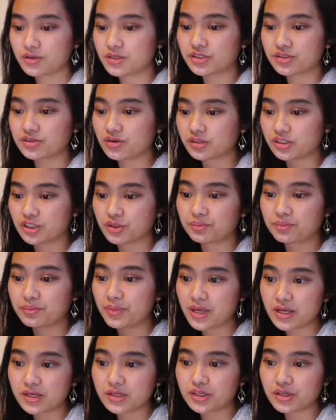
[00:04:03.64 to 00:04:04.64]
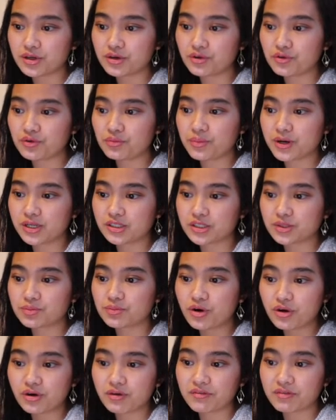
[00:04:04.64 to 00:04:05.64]
it's not a big deal, but
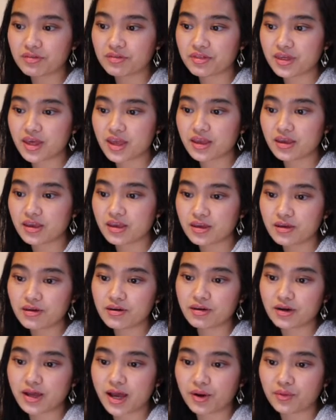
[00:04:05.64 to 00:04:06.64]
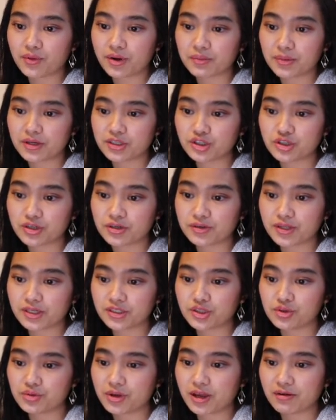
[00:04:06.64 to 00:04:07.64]
more of the thing here I want to mention
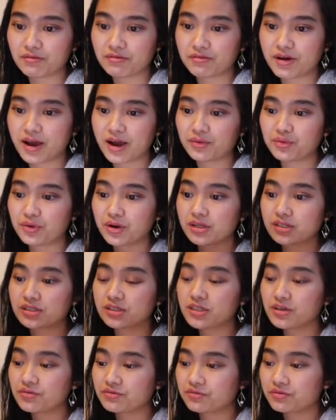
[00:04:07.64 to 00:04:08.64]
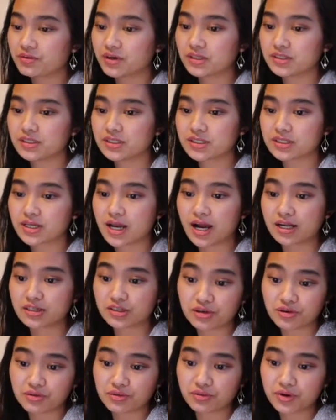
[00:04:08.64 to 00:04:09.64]
that you can find with different
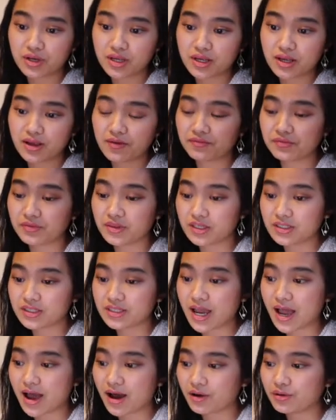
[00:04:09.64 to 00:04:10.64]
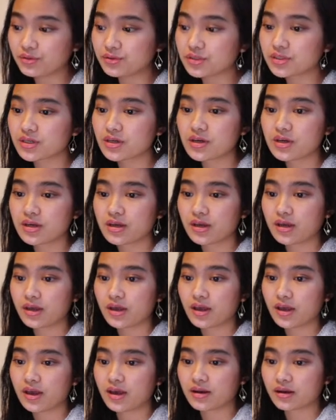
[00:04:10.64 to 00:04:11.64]
category in this house.
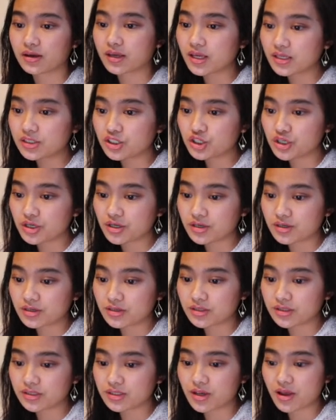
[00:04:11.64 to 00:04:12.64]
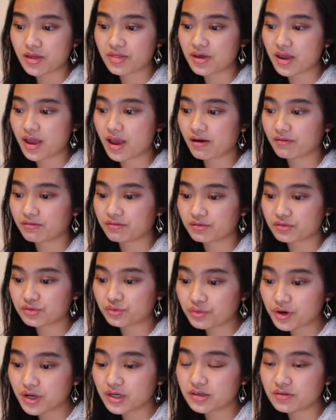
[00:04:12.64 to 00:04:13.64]
And the kitchens, they have
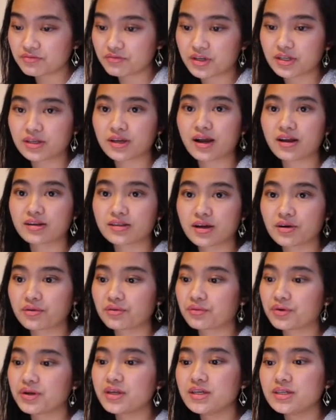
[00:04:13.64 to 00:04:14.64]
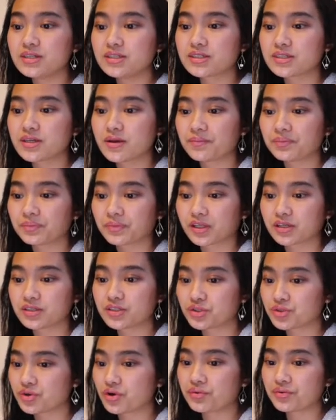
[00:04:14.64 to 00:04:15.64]
really different categories:
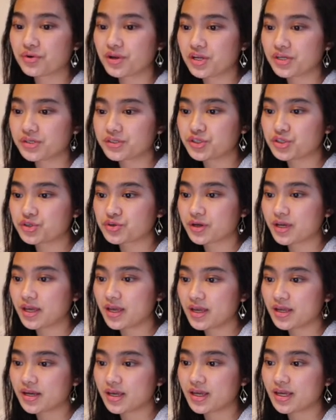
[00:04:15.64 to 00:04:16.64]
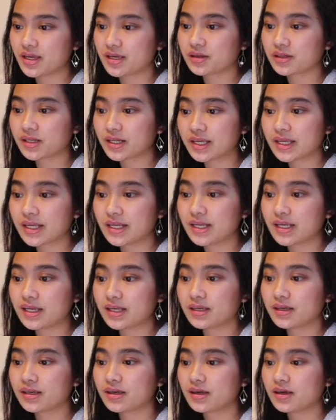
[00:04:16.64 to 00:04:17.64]
storage, heating,
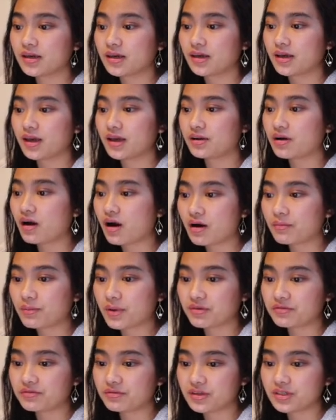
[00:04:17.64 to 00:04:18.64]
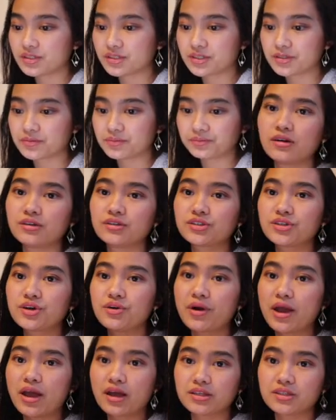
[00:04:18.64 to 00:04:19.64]
cleaning, and home office.
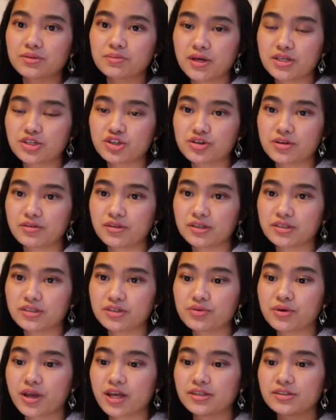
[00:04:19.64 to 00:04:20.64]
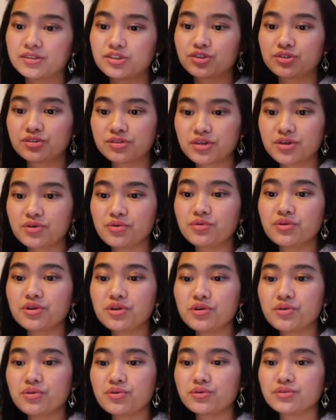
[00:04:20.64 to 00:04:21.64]
So as mentioned, that you can still
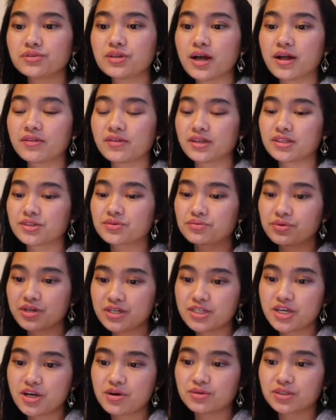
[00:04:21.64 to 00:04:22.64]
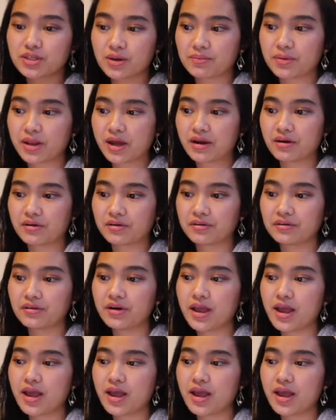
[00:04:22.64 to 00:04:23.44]
use that retail supplier.